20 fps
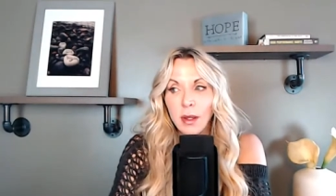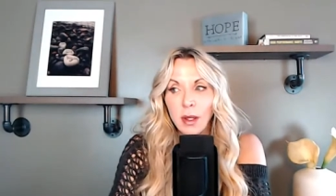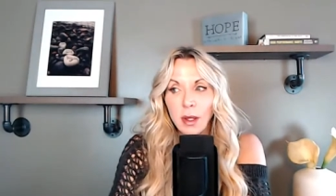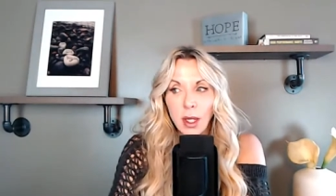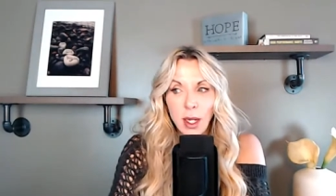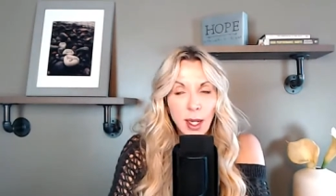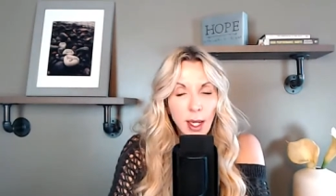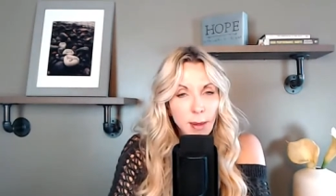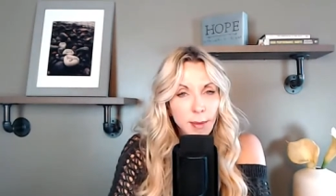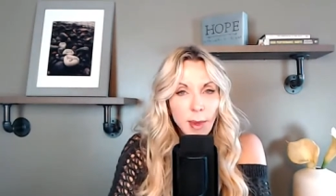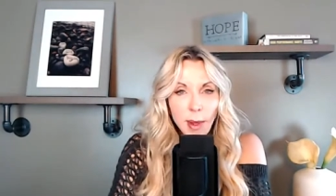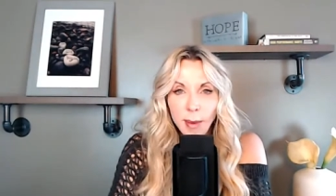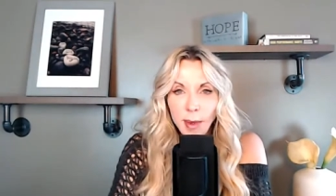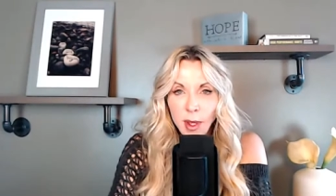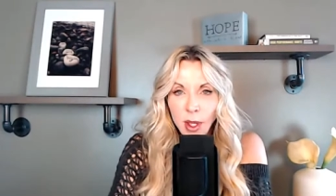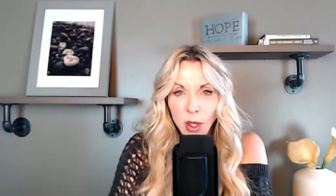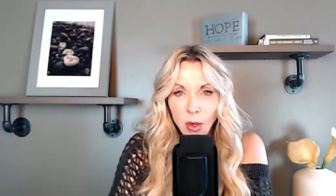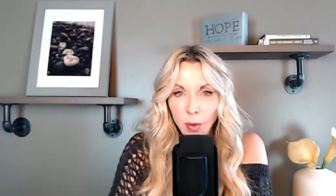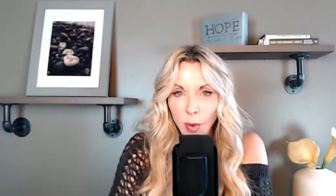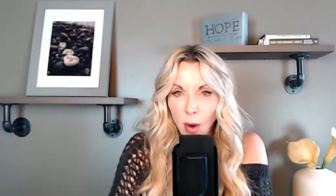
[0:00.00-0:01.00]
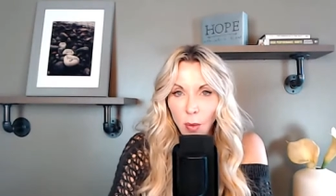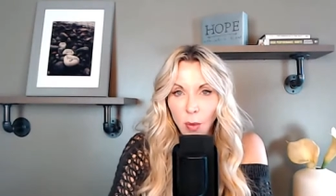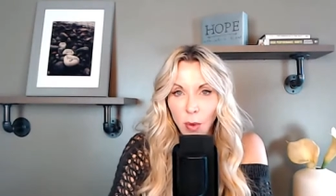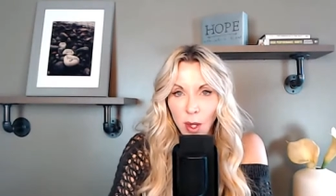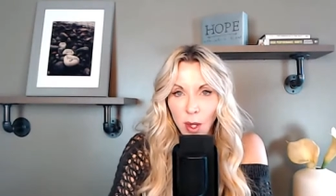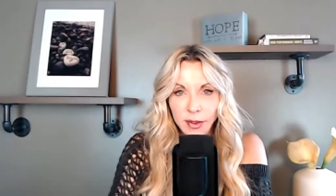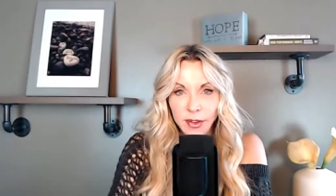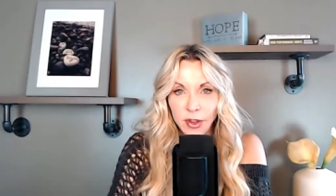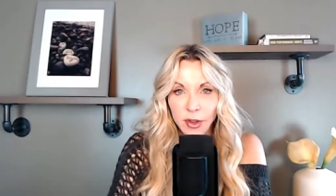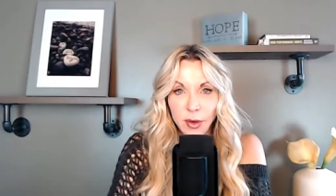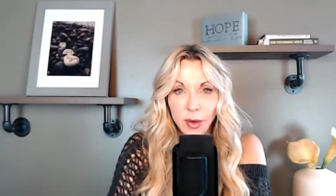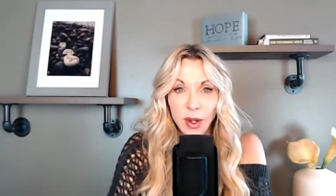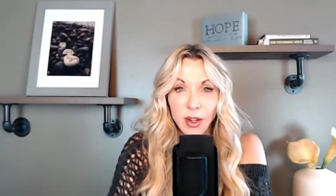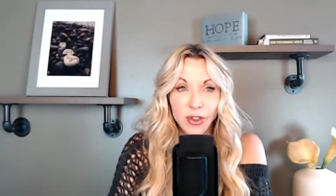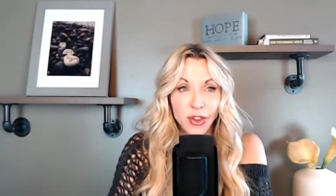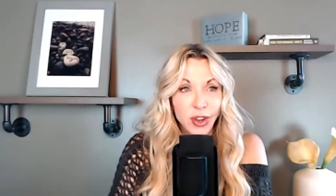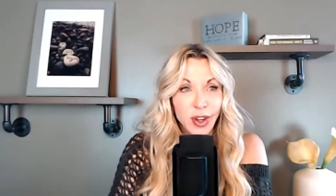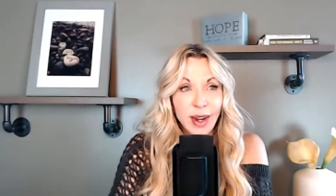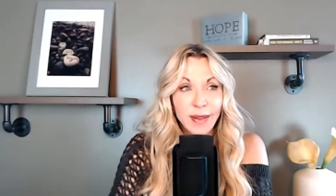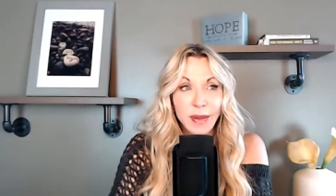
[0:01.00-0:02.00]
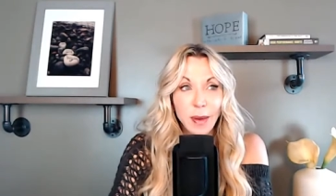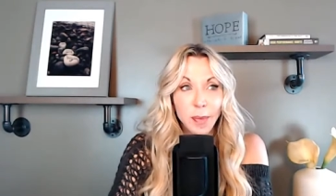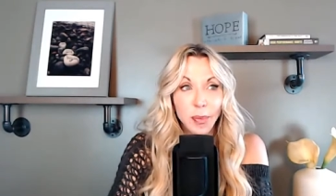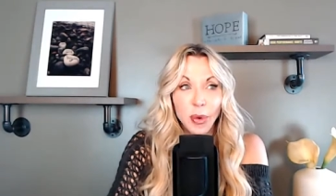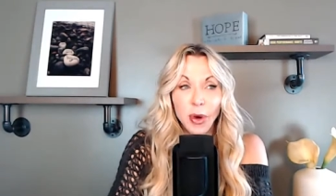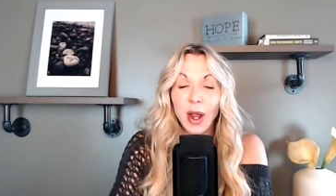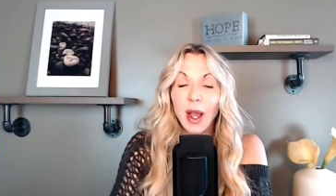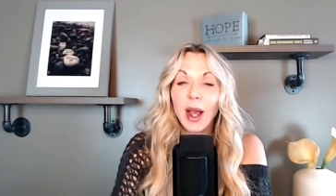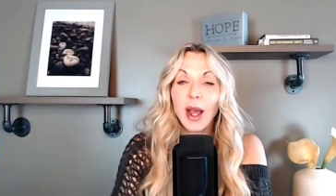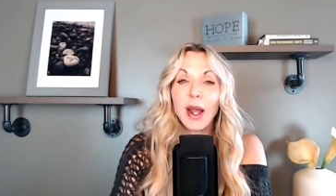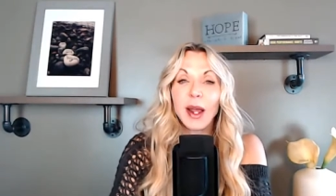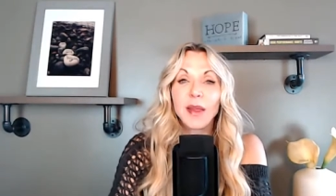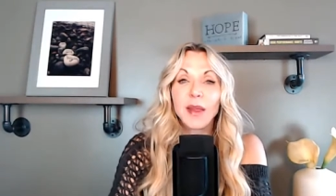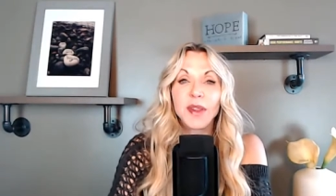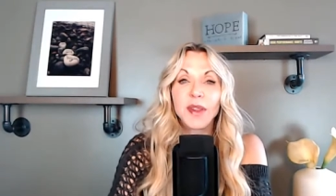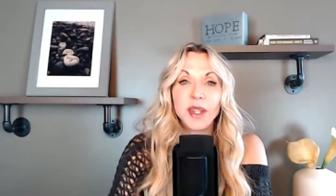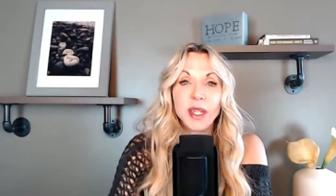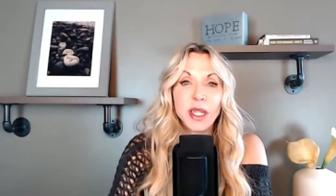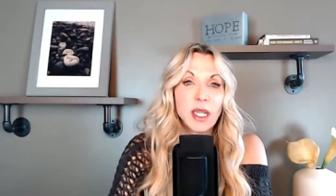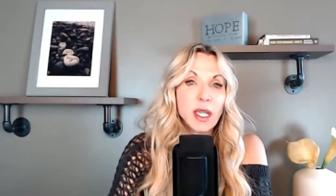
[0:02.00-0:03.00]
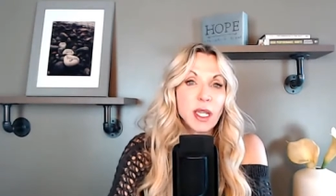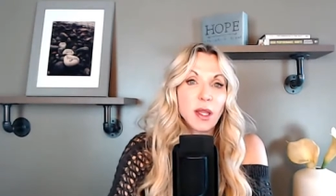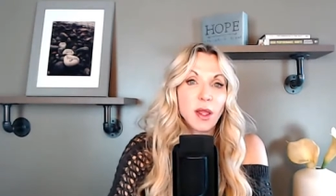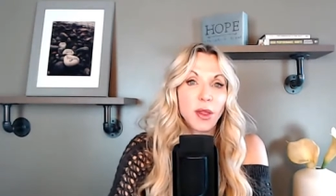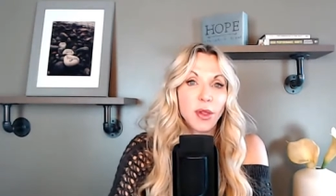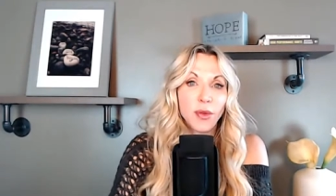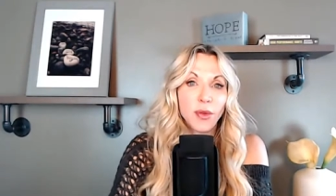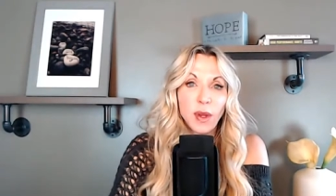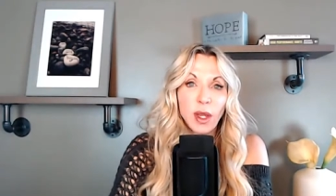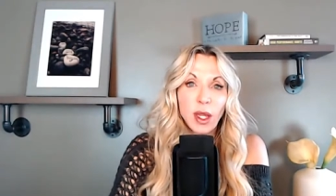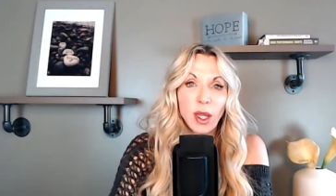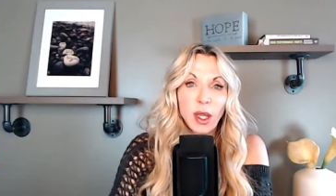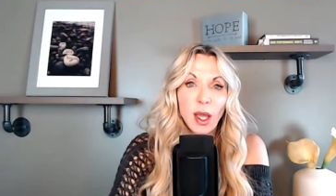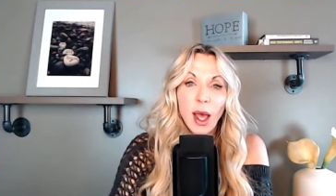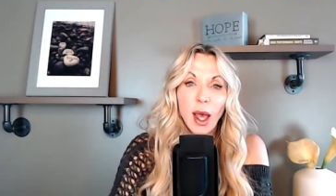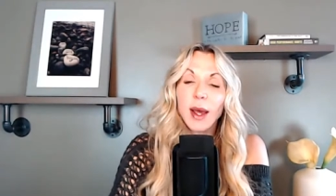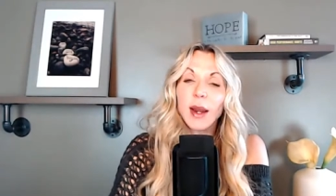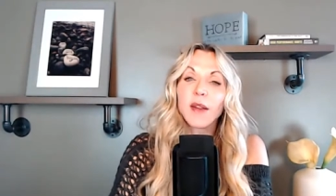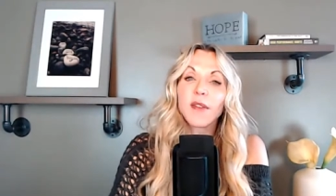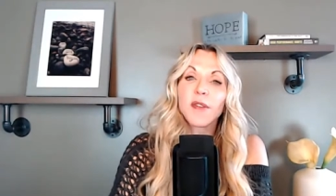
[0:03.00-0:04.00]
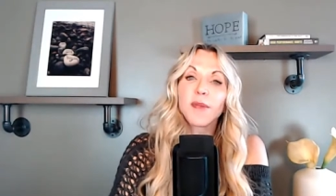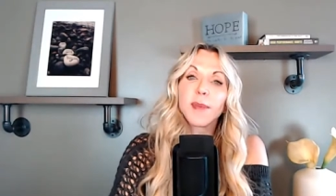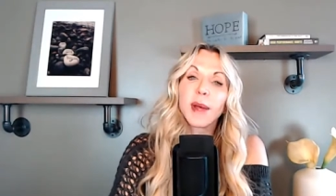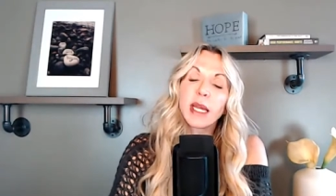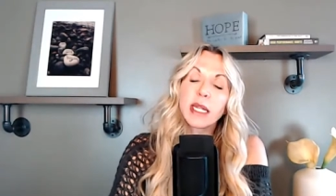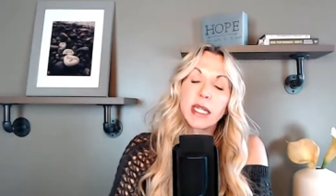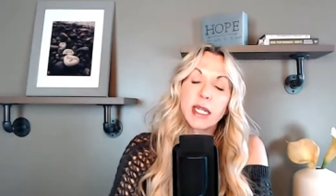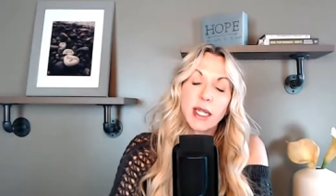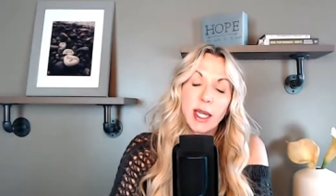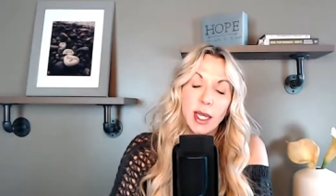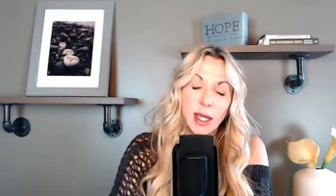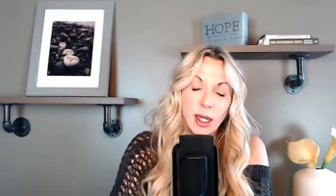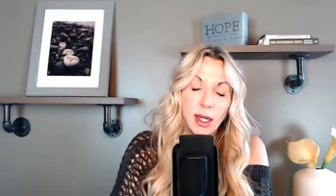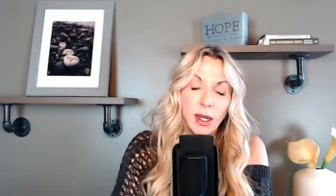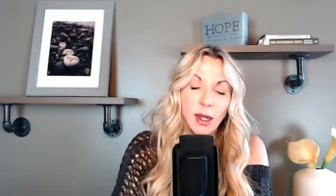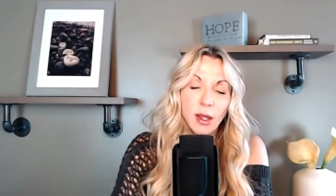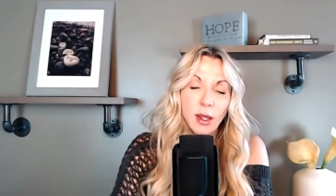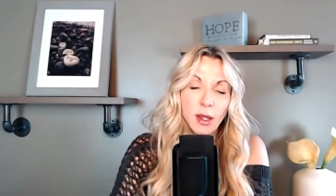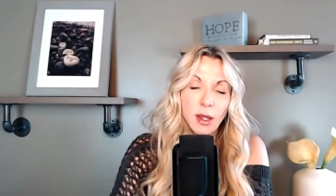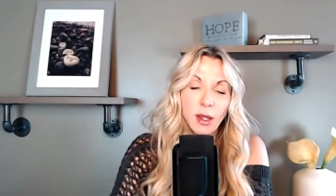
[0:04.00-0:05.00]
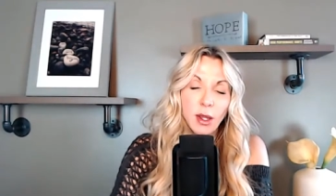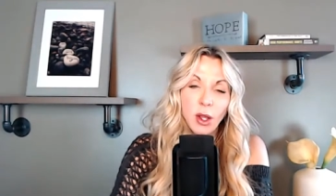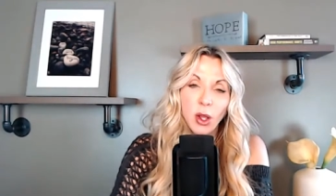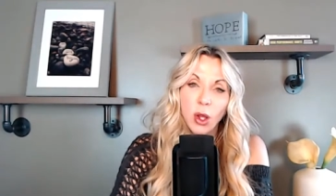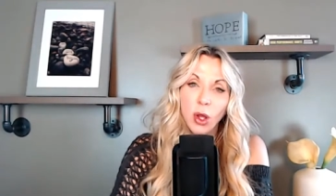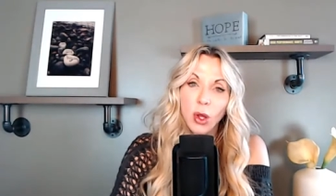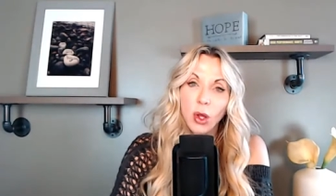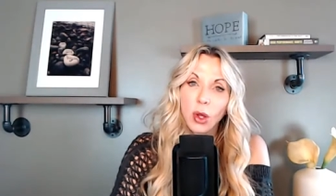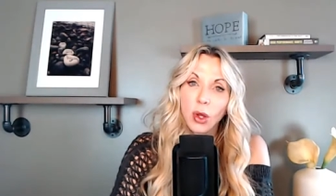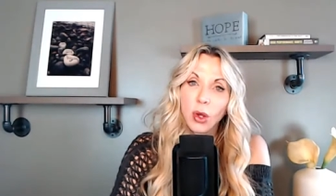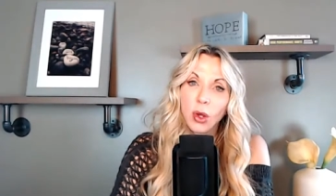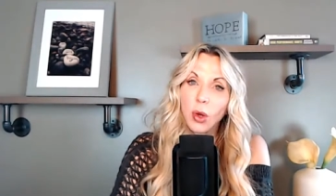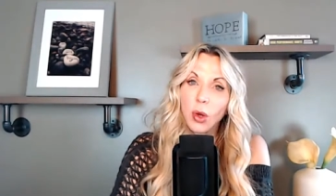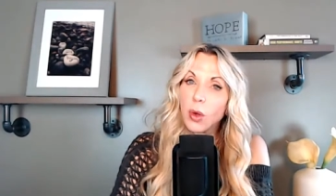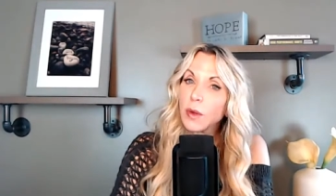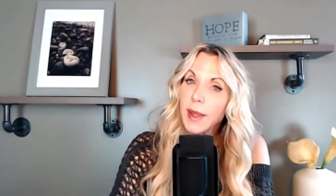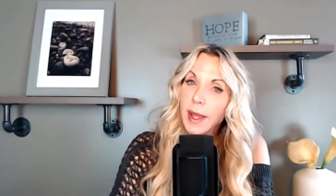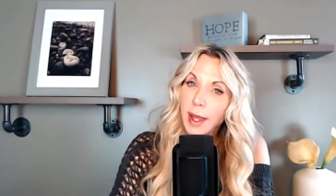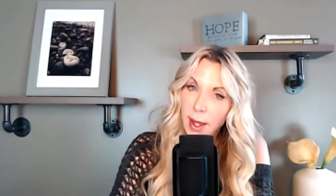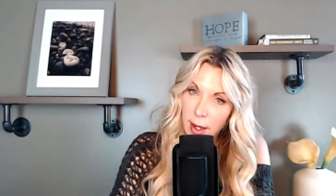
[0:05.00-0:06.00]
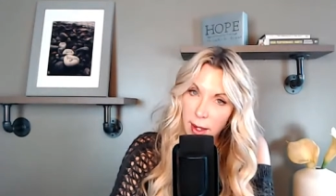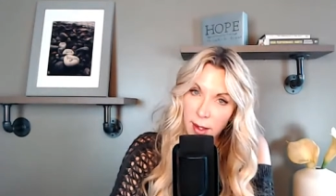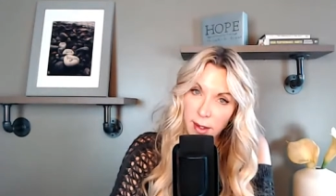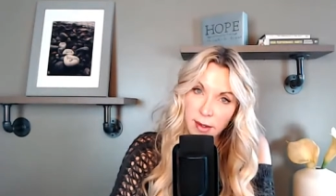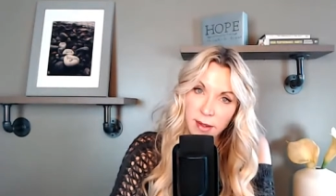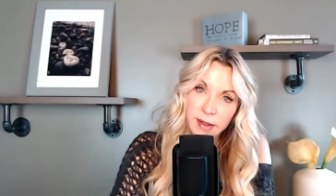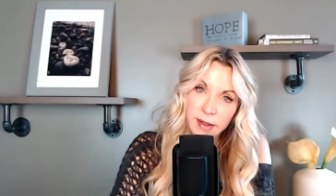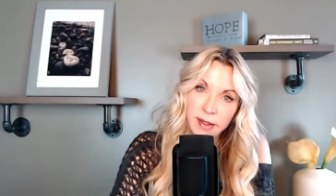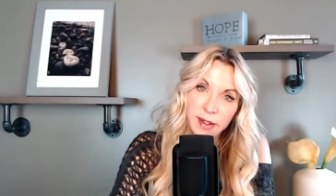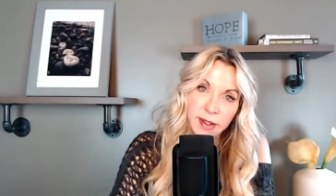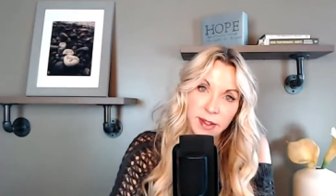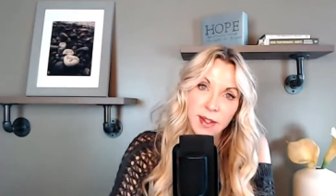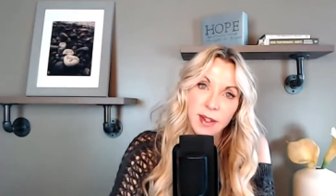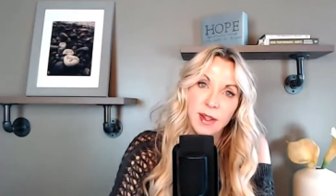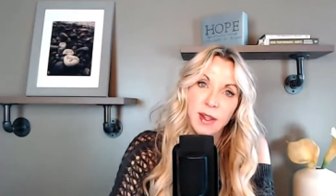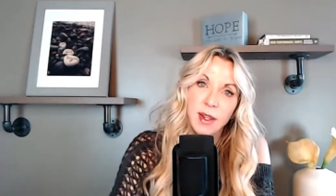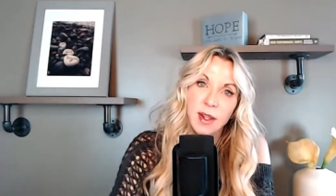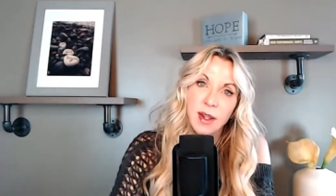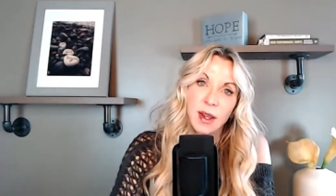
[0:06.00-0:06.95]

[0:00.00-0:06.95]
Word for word: And then again, maybe you won't want to because you're gonna have to pry the T3 out of my dead cold hands.